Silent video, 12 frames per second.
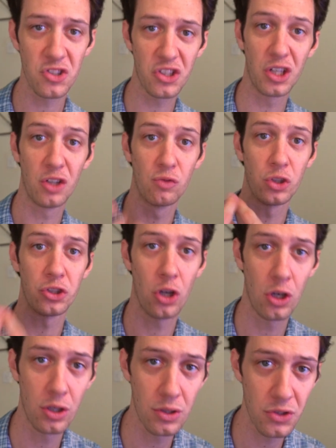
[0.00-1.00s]
is going to
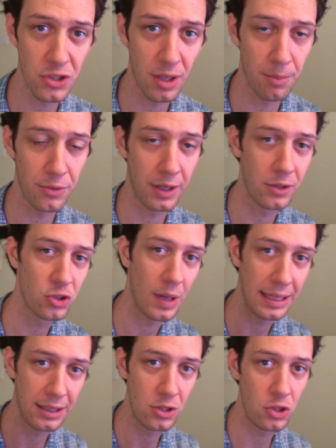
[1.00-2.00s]
return something, so
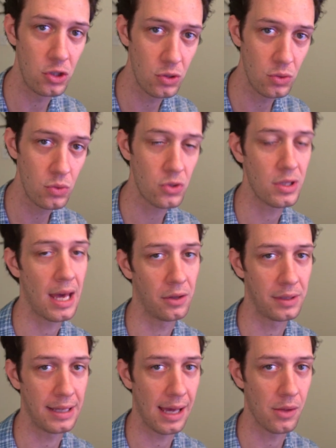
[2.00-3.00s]
I can use that
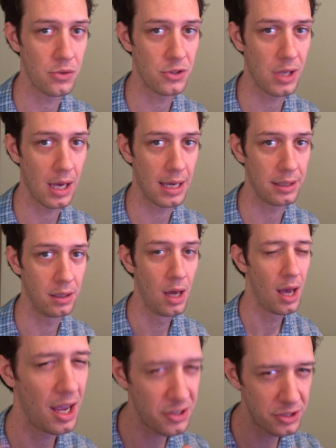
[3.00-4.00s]
on the outside.
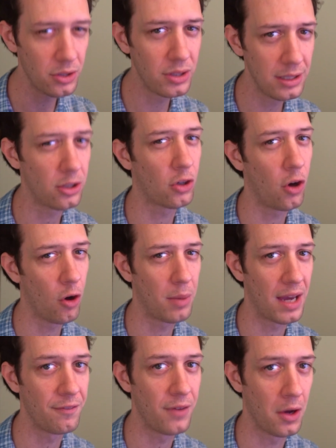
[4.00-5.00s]
I still need to call
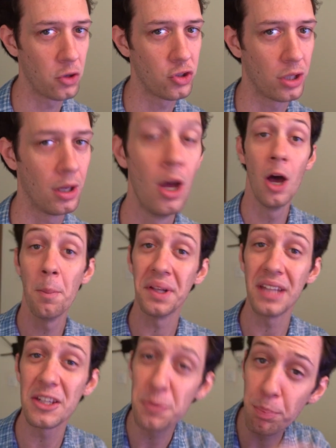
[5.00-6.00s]
my function,
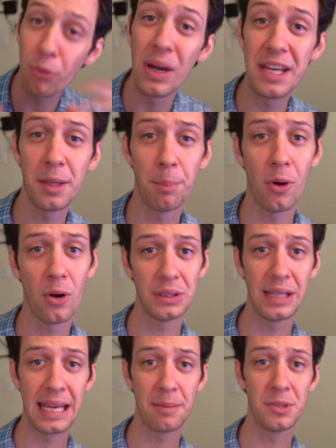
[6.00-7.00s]
but let's break
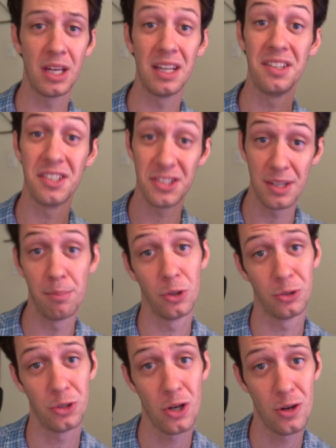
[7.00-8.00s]
apart lambda into
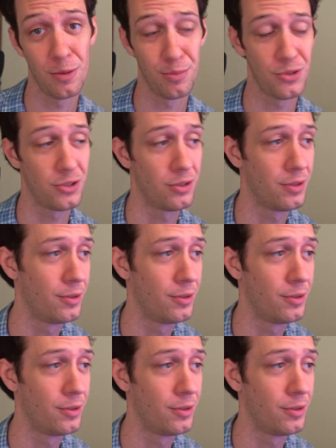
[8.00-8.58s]
simpler terms.